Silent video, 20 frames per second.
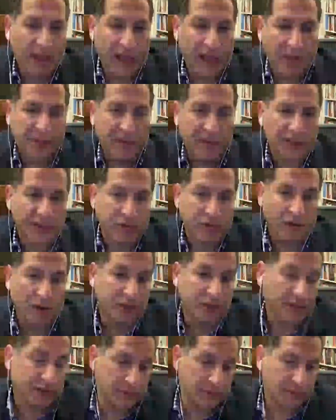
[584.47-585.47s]
And this
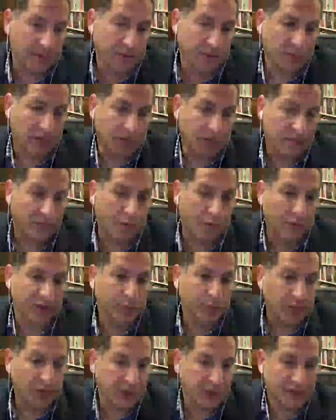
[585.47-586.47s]
starts, of
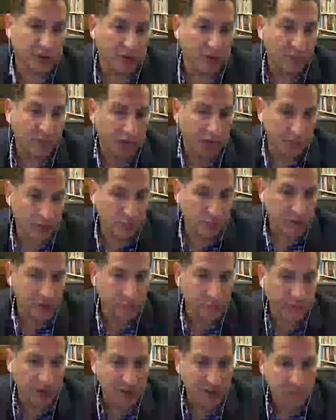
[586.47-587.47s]
course, with the Soviet Union, which
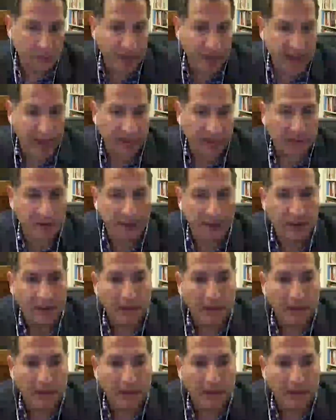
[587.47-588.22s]
you would expect,